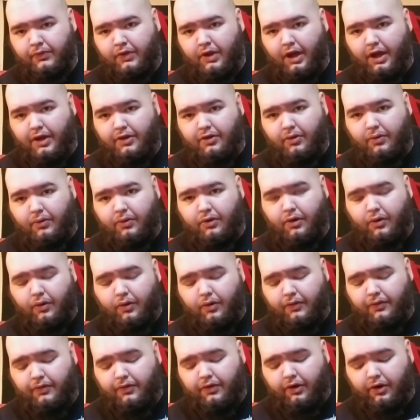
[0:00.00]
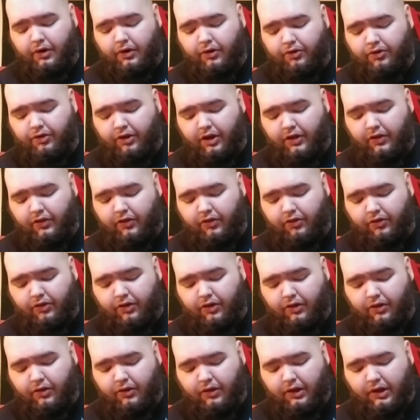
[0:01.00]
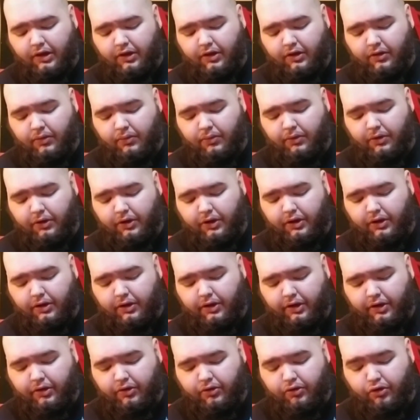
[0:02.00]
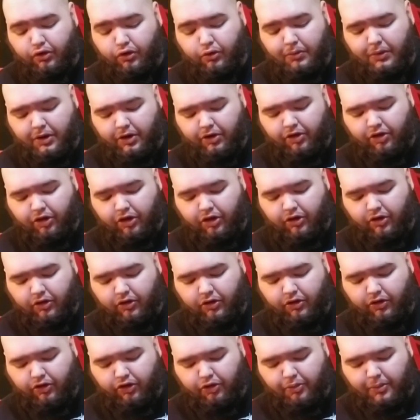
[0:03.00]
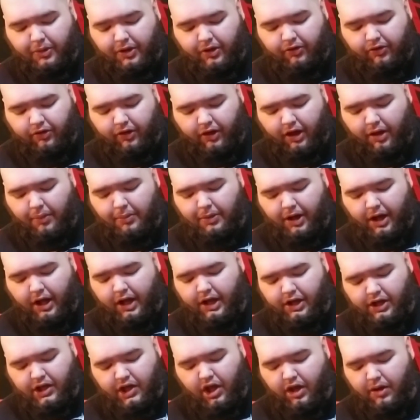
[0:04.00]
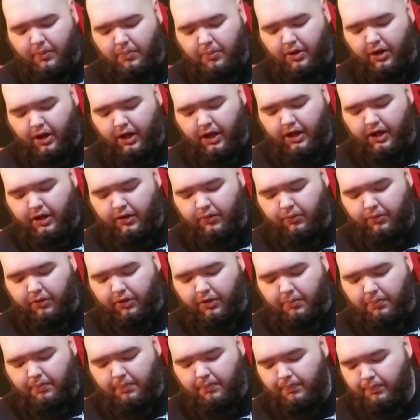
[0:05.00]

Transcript: I don't know if they're stainless steel. I didn't really look too much into the specs. I mean, I did, but I didn't really